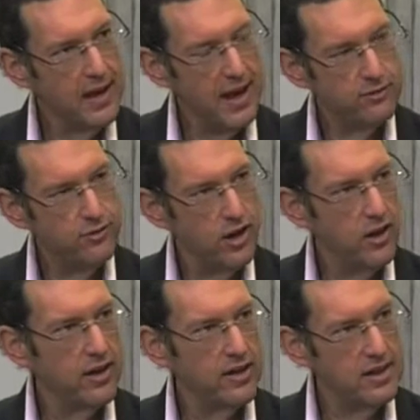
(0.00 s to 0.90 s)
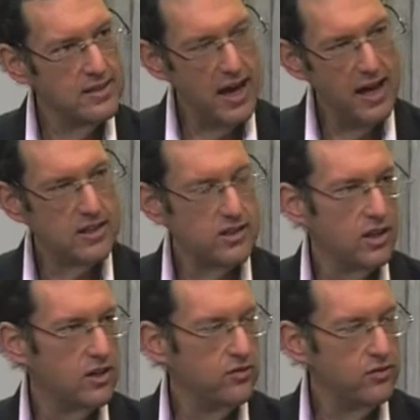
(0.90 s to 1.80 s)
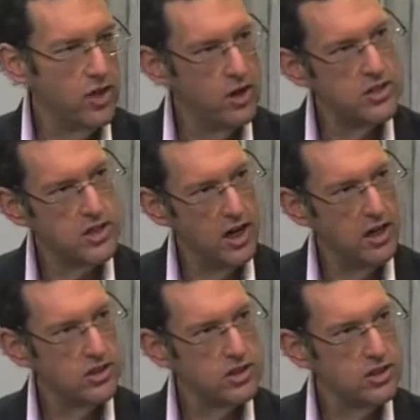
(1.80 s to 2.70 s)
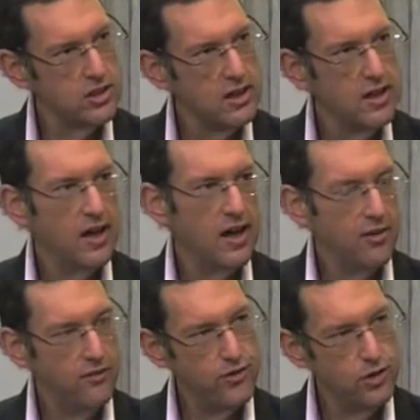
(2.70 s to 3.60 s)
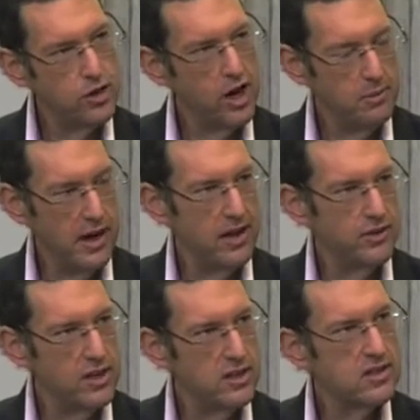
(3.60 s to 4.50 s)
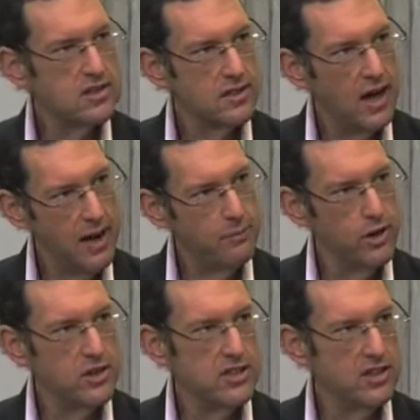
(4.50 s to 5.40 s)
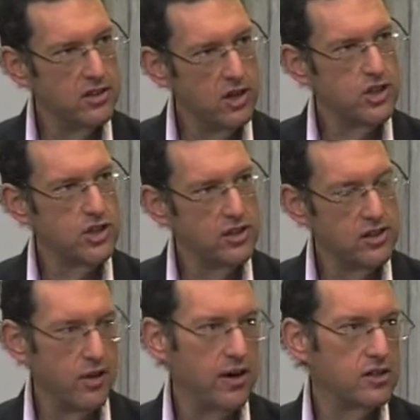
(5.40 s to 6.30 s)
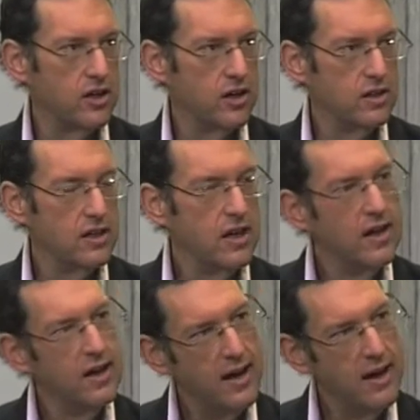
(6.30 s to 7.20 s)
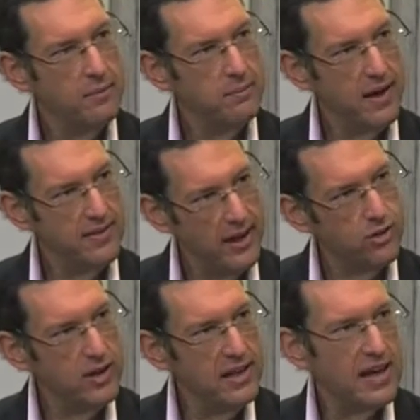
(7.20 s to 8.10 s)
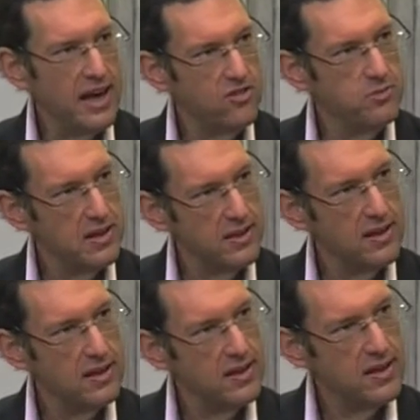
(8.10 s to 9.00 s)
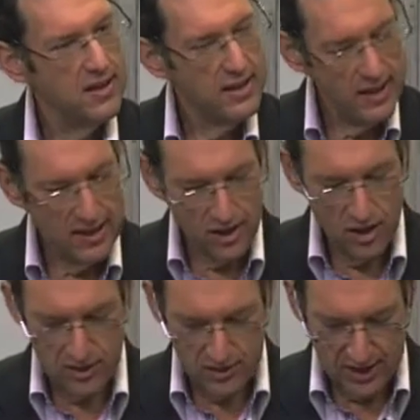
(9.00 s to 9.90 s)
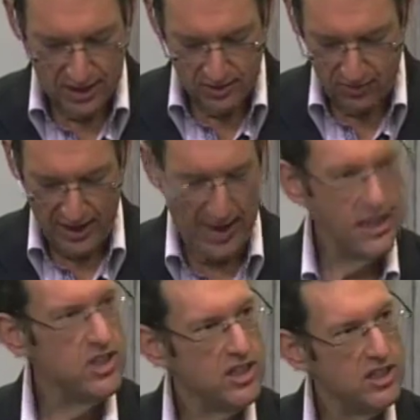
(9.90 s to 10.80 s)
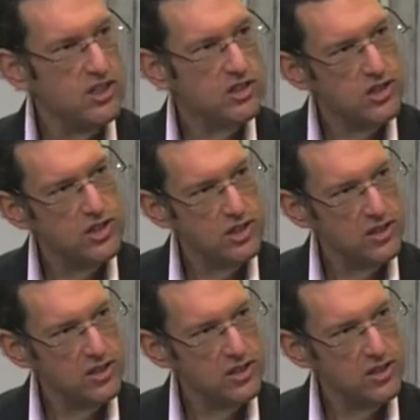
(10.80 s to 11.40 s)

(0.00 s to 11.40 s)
And following a diet of no starch, a few carbohydrates, high protein, no sugar, no alcohol. And that really gave me the kind of the energy to do